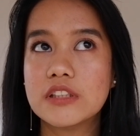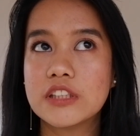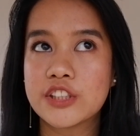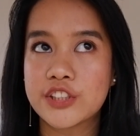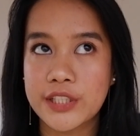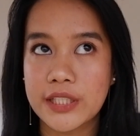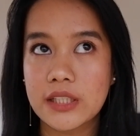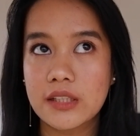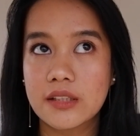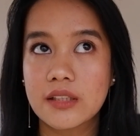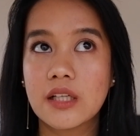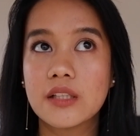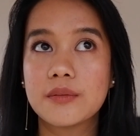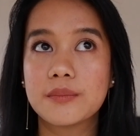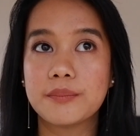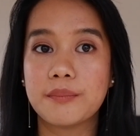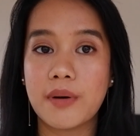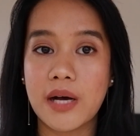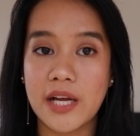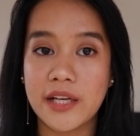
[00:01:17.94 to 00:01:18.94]
treat
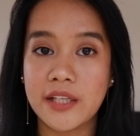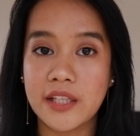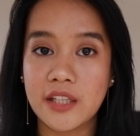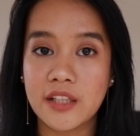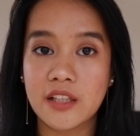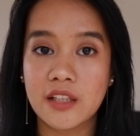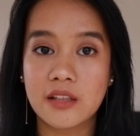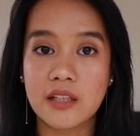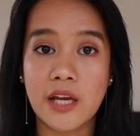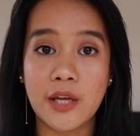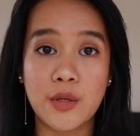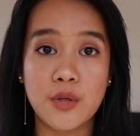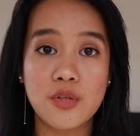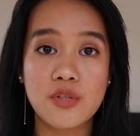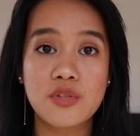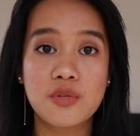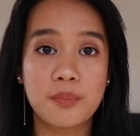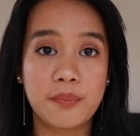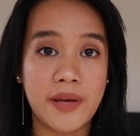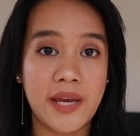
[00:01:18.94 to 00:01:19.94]
that money that I
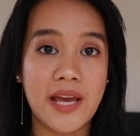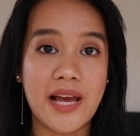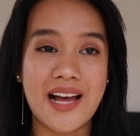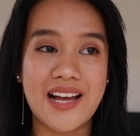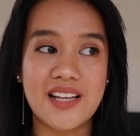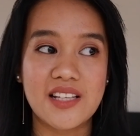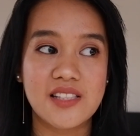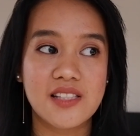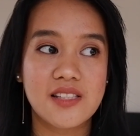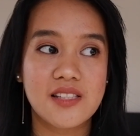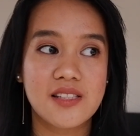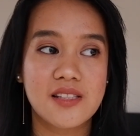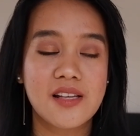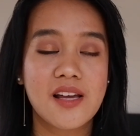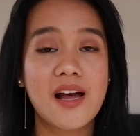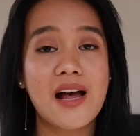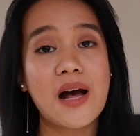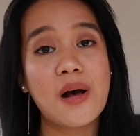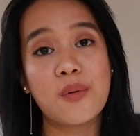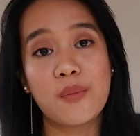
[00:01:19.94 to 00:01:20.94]
used to pay as
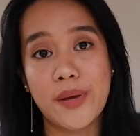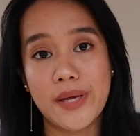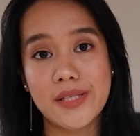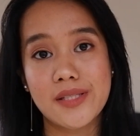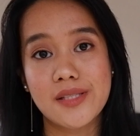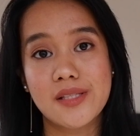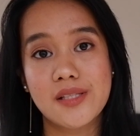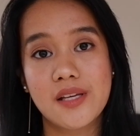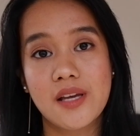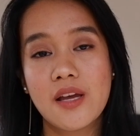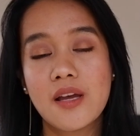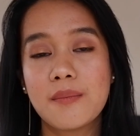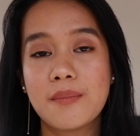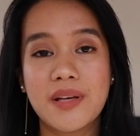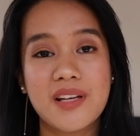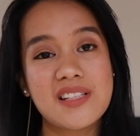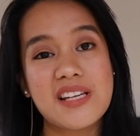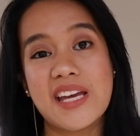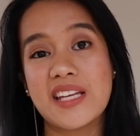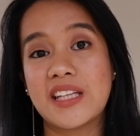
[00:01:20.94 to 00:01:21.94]
a waste,
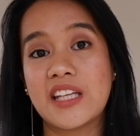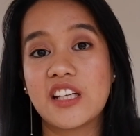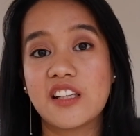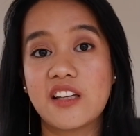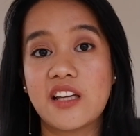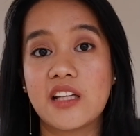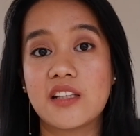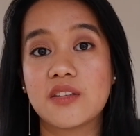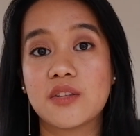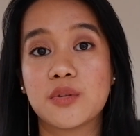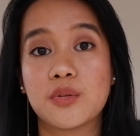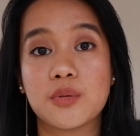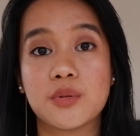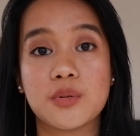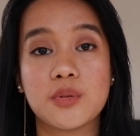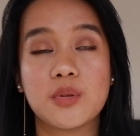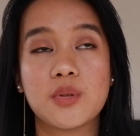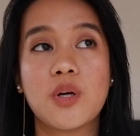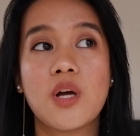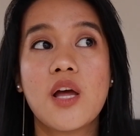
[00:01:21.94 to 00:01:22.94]
because I didn't get
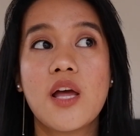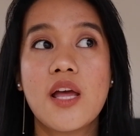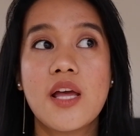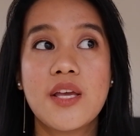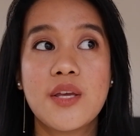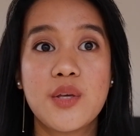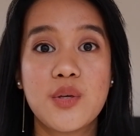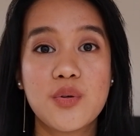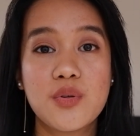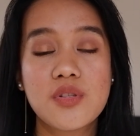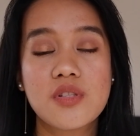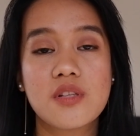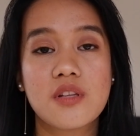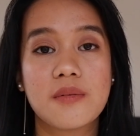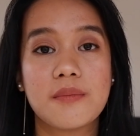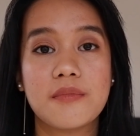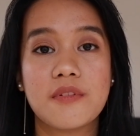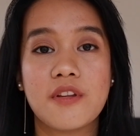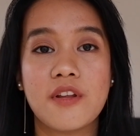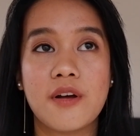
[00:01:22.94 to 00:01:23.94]
to use
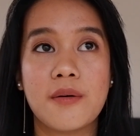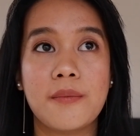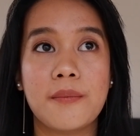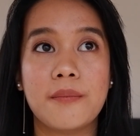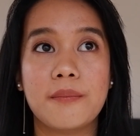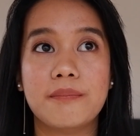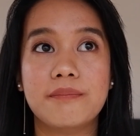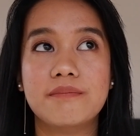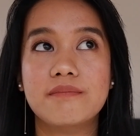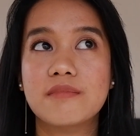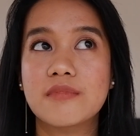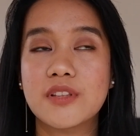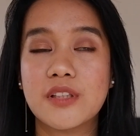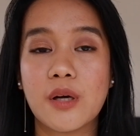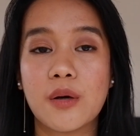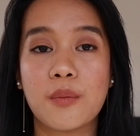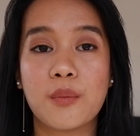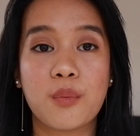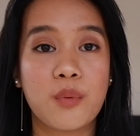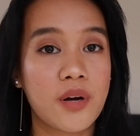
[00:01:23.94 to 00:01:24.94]
the
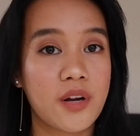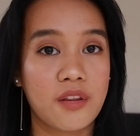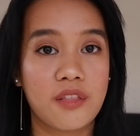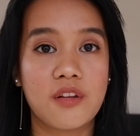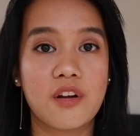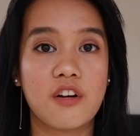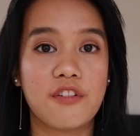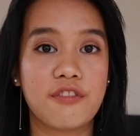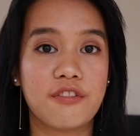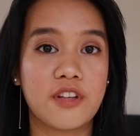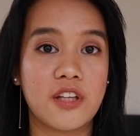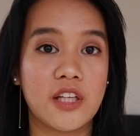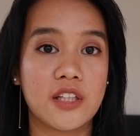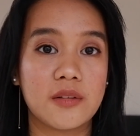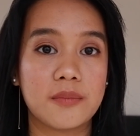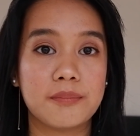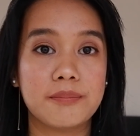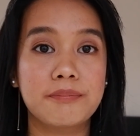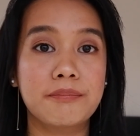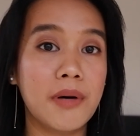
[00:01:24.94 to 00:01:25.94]
worth of
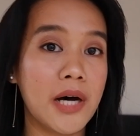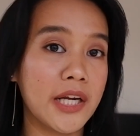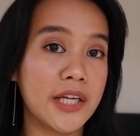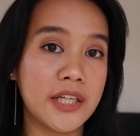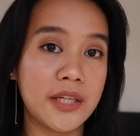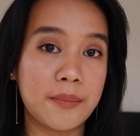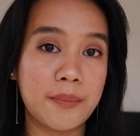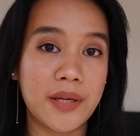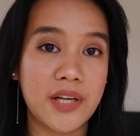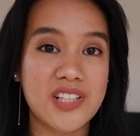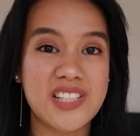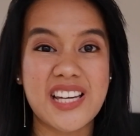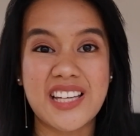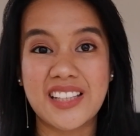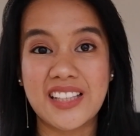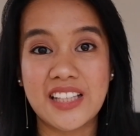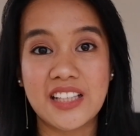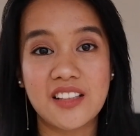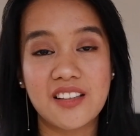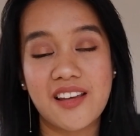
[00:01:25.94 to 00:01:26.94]
that money because I
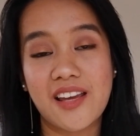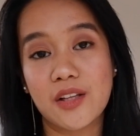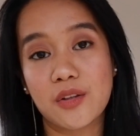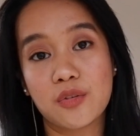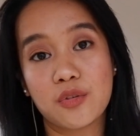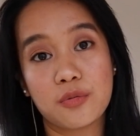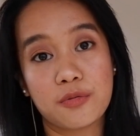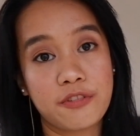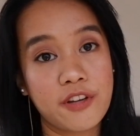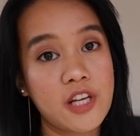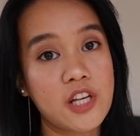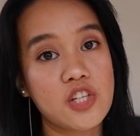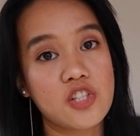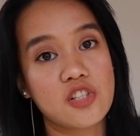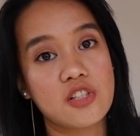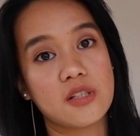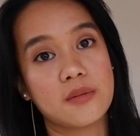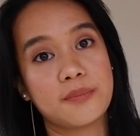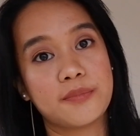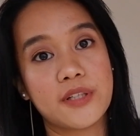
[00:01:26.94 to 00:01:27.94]
didn't get to finish
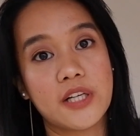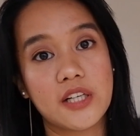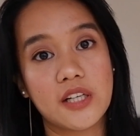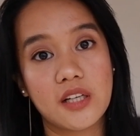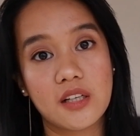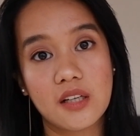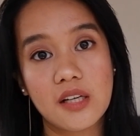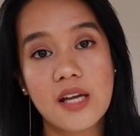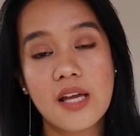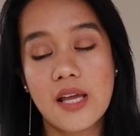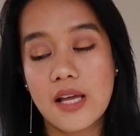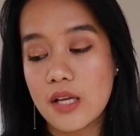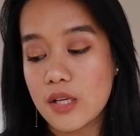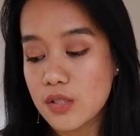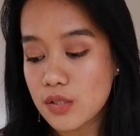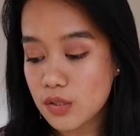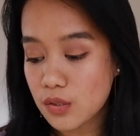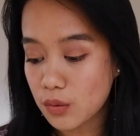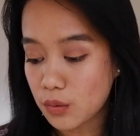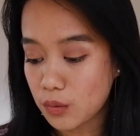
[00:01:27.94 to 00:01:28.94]
that product.
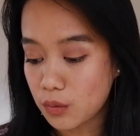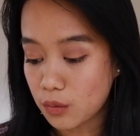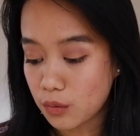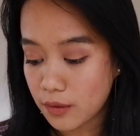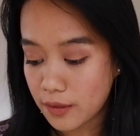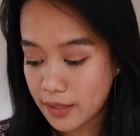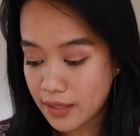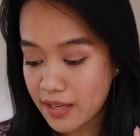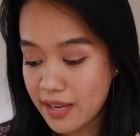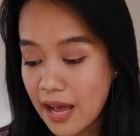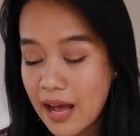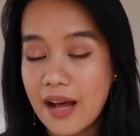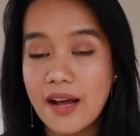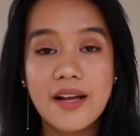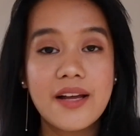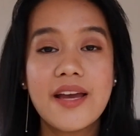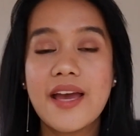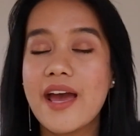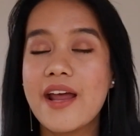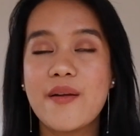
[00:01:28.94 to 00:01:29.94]
So yeah,
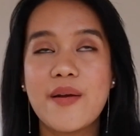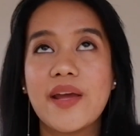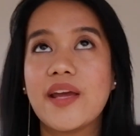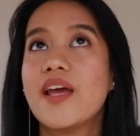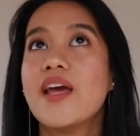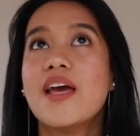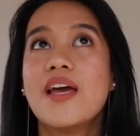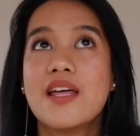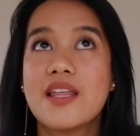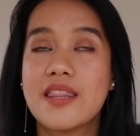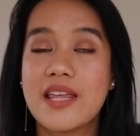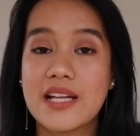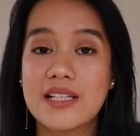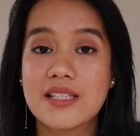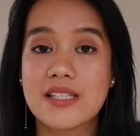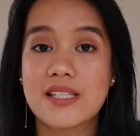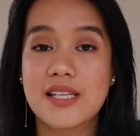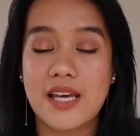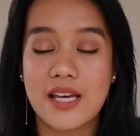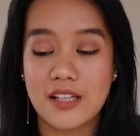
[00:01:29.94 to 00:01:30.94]
anyway,
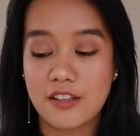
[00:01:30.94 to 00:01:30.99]
that's